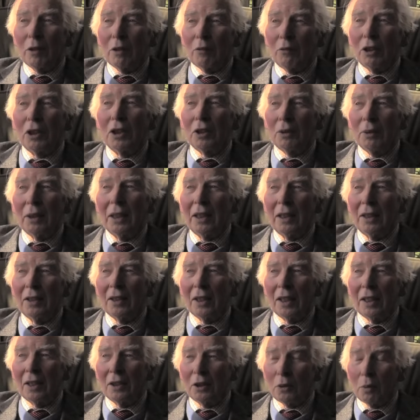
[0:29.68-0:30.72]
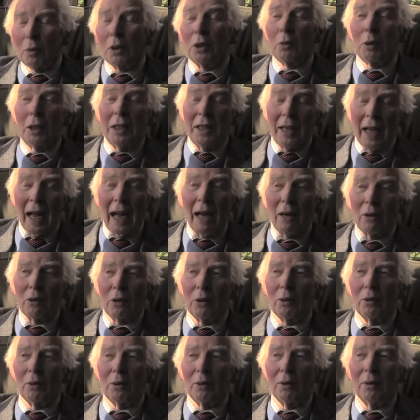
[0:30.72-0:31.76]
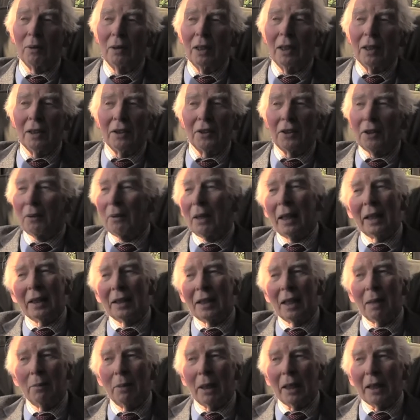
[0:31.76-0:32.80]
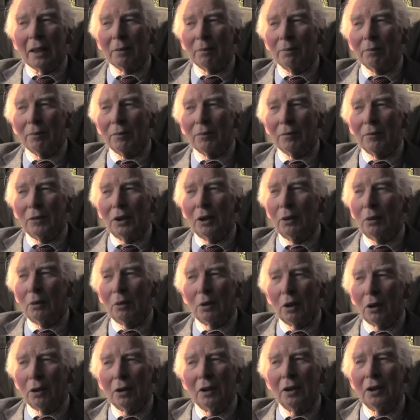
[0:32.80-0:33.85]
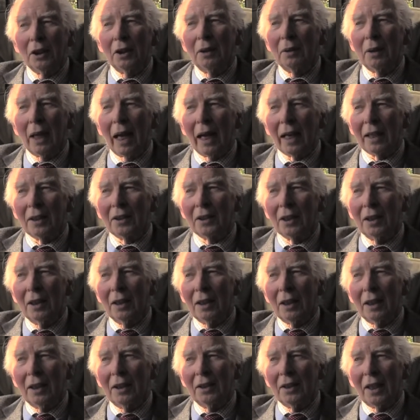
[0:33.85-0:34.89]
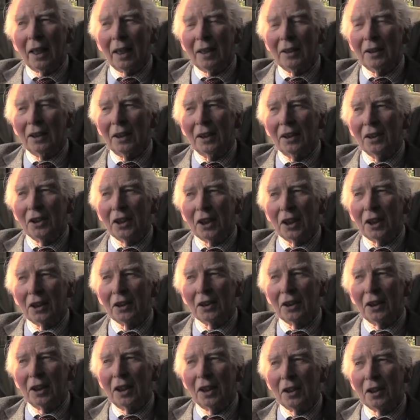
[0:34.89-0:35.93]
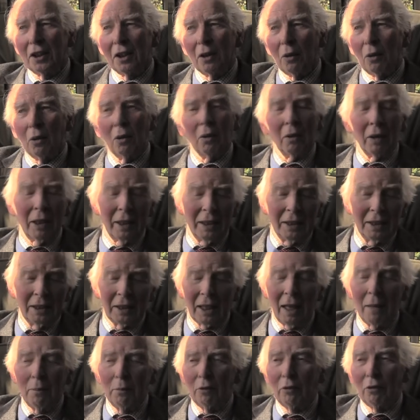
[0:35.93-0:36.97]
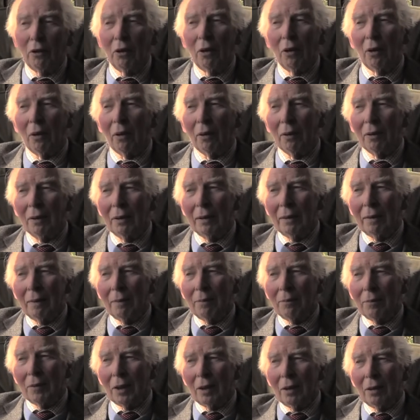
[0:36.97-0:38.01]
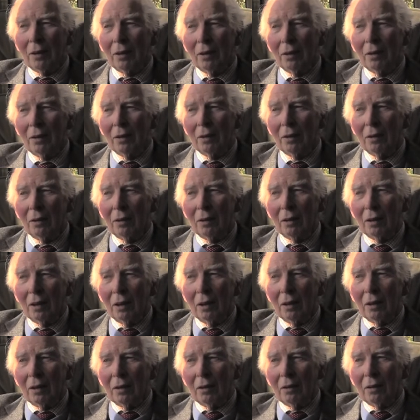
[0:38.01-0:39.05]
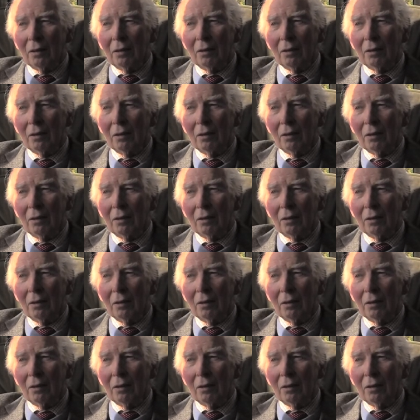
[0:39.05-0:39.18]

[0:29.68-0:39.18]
for doing things which we now call direct debit. So you couldn't do that in the nineteen sixties or any time before. What benefits were foreseen